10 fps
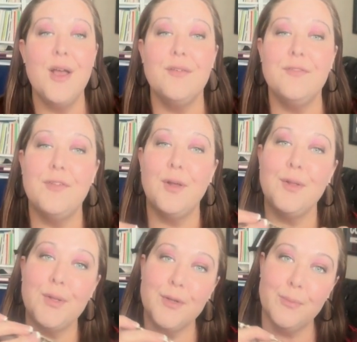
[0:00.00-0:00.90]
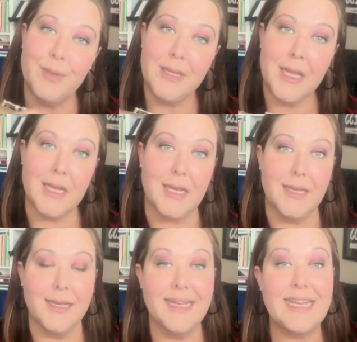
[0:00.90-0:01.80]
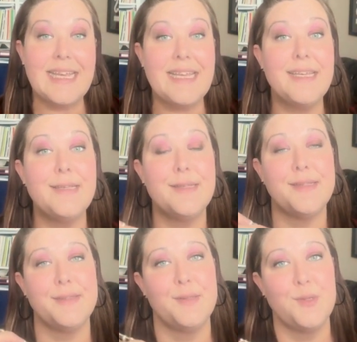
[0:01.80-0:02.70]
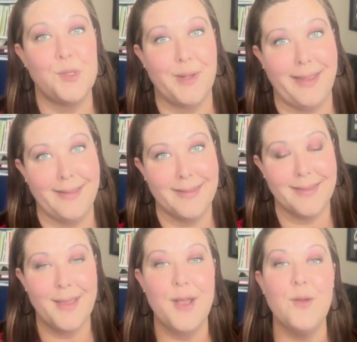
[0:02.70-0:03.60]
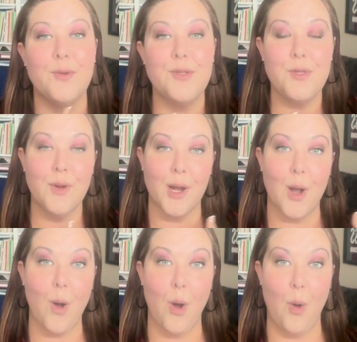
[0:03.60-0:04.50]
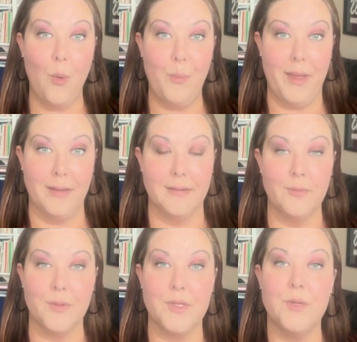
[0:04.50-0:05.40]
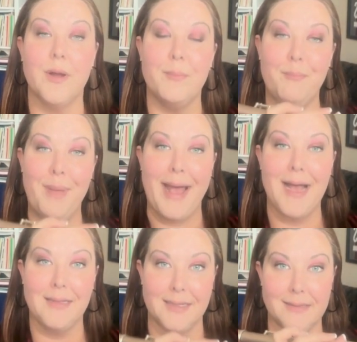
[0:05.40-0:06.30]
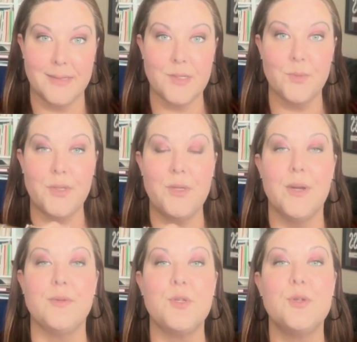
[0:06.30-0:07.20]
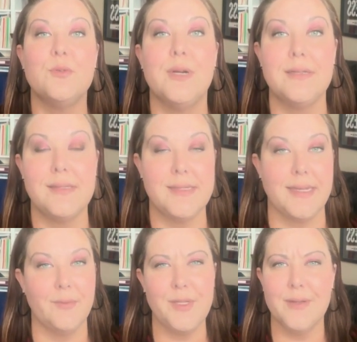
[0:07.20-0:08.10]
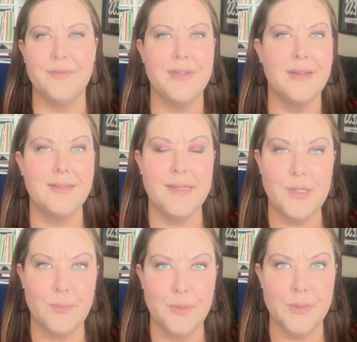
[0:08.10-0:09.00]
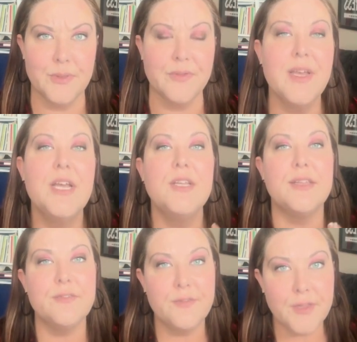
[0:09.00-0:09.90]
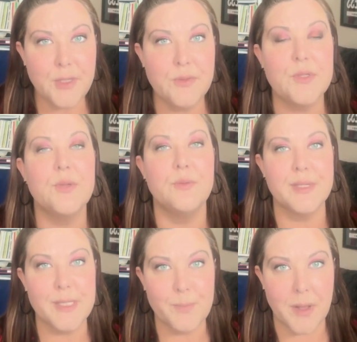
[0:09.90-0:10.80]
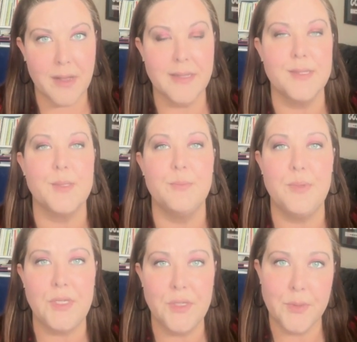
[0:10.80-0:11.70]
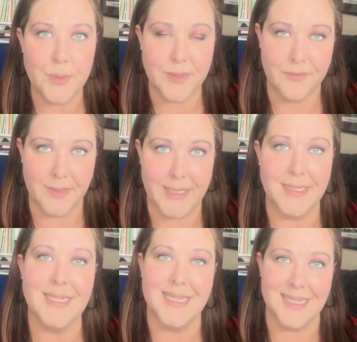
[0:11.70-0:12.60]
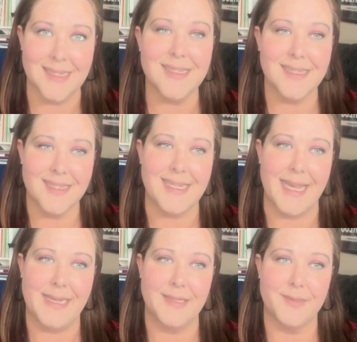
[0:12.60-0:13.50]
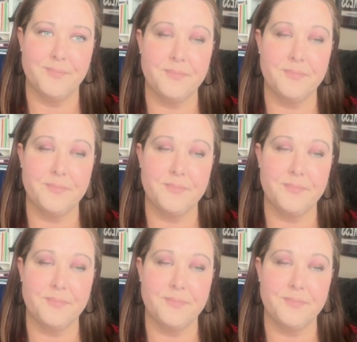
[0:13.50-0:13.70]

Vulnerability is strength. When you are open, when you are balanced, when you are trusting, when you have nothing to prove, the flute responds beautifully to this state.